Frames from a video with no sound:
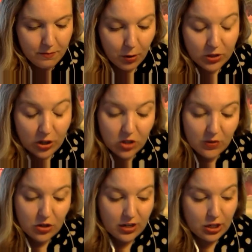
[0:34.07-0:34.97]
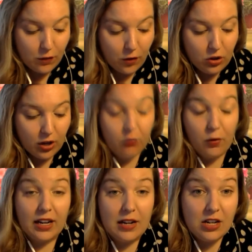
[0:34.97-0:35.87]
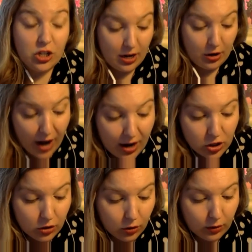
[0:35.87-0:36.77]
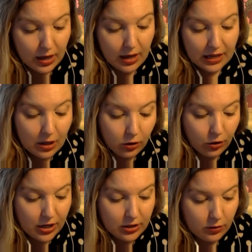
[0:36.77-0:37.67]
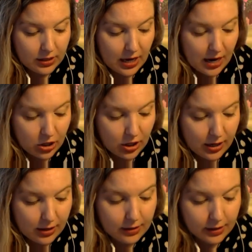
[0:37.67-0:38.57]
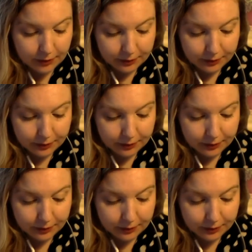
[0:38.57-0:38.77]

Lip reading: But what's also interesting is you've earned a lot of recognition, international e-learning associations,